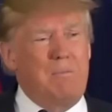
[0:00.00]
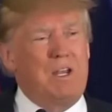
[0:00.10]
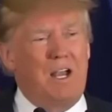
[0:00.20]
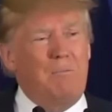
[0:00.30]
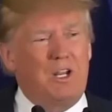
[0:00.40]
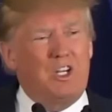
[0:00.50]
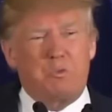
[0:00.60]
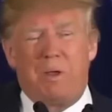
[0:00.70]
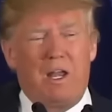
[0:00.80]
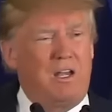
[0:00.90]
I mean, I'm going
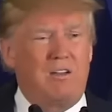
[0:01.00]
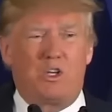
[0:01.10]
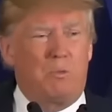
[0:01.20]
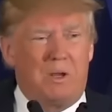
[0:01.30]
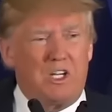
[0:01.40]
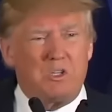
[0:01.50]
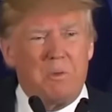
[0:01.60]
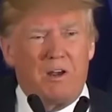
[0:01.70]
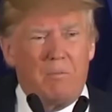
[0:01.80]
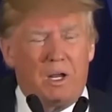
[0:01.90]
to spend a tremendous
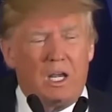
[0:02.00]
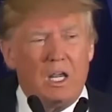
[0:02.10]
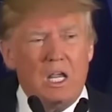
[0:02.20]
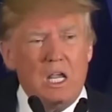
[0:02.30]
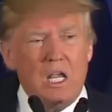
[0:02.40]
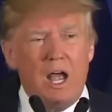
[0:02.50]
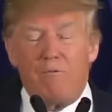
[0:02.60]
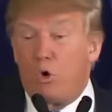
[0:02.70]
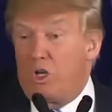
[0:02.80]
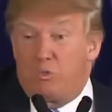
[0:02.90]
amount of money.
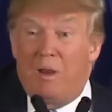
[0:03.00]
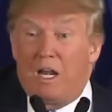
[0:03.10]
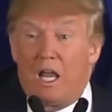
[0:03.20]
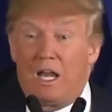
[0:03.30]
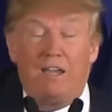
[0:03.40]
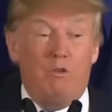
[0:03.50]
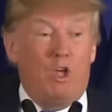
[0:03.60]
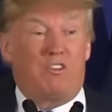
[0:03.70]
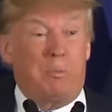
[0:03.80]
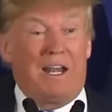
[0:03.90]
I've already spent a lot.
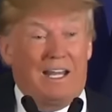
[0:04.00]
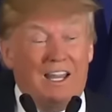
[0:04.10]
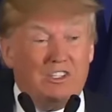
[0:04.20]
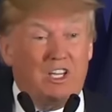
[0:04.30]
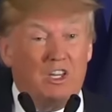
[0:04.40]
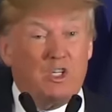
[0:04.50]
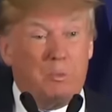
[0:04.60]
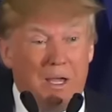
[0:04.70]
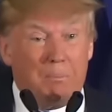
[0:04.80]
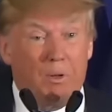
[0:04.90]
Even though I've spent less than
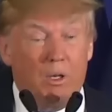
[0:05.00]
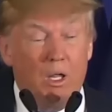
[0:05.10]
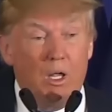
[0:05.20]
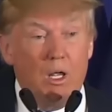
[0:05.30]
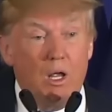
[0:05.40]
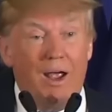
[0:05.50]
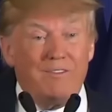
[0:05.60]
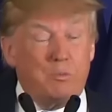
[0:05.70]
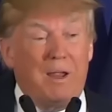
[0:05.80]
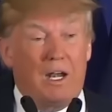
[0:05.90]
these people,
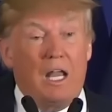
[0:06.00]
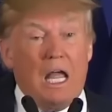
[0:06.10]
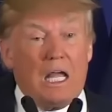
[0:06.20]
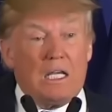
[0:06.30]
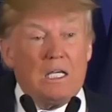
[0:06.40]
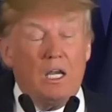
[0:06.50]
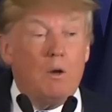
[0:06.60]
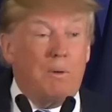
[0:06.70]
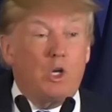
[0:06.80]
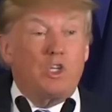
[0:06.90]
I've spent a lot,
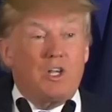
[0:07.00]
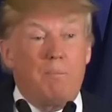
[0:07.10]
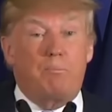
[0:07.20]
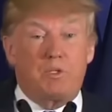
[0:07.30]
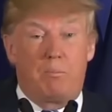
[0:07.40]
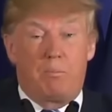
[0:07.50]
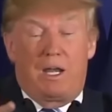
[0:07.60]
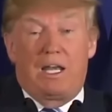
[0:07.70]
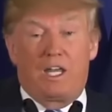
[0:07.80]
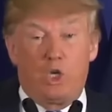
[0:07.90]
you know, because I'm
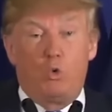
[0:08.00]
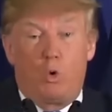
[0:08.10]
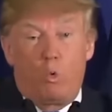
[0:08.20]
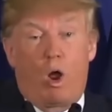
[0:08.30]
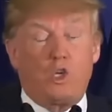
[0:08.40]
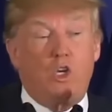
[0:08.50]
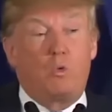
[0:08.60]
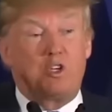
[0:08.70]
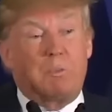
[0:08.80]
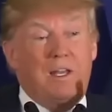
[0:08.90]
somebody like you. We watch
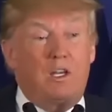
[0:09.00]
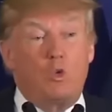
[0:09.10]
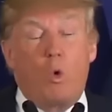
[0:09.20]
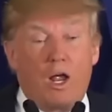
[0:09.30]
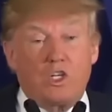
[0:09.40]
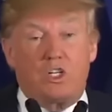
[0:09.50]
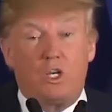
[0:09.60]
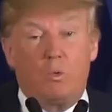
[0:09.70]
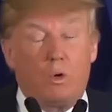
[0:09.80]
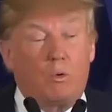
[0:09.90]
it, we spend it
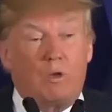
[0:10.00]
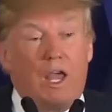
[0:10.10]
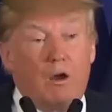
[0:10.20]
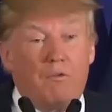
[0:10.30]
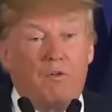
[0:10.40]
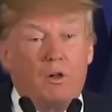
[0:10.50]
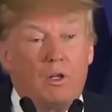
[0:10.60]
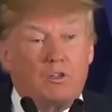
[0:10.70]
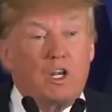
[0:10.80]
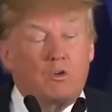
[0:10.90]
wisely, we're
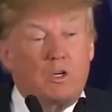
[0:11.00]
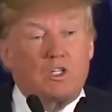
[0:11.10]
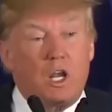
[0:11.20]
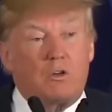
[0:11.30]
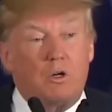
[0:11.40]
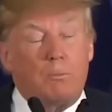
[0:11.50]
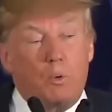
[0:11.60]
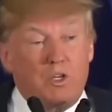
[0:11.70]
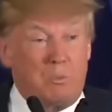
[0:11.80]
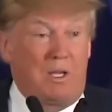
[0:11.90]
careful, et cetera, et cetera,
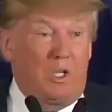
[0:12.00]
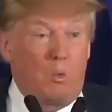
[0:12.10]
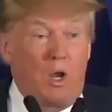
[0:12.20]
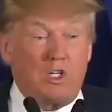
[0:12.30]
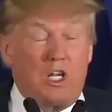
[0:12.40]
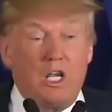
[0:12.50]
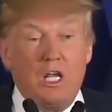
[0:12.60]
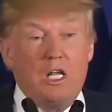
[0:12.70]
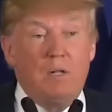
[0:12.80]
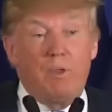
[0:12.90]
but we spent it wisely.
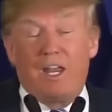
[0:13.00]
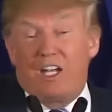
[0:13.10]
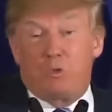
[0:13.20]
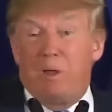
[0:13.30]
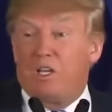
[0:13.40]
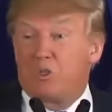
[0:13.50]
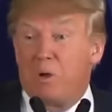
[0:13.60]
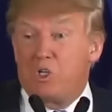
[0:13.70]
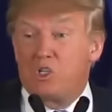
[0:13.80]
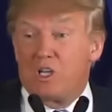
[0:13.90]
And I'd spend
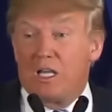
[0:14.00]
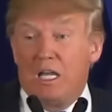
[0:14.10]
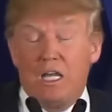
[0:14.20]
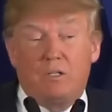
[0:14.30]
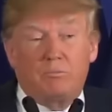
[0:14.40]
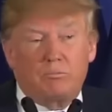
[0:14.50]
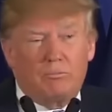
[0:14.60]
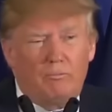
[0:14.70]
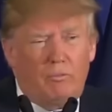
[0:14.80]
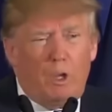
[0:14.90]
as much as I need,
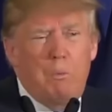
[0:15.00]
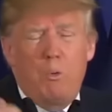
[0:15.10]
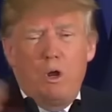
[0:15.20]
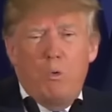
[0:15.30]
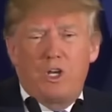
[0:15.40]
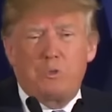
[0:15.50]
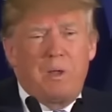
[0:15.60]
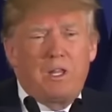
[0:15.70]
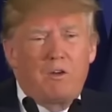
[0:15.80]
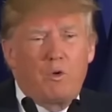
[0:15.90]
but we don't want to
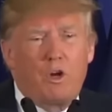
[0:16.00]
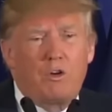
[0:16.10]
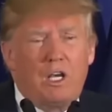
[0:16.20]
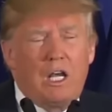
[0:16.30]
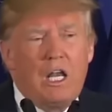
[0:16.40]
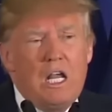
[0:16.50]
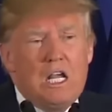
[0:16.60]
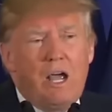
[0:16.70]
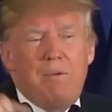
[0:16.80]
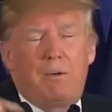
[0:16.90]
spend it if we don't need it.
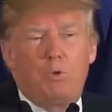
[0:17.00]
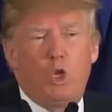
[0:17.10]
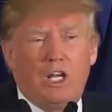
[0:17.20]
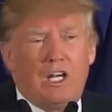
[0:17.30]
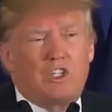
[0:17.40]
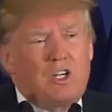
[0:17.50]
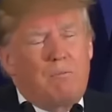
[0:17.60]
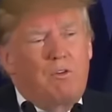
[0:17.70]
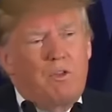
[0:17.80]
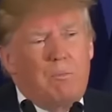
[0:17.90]
I mean, I'm looking at
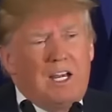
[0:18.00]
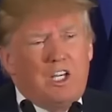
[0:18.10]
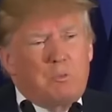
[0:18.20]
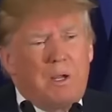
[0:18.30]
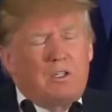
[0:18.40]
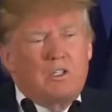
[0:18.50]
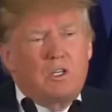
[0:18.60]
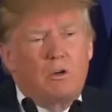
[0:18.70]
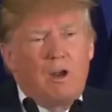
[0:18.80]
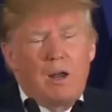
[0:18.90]
some of the money spent,
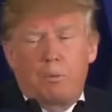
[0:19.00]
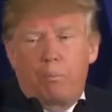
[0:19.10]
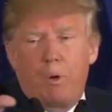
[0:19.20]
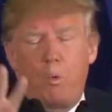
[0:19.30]
it's incredible.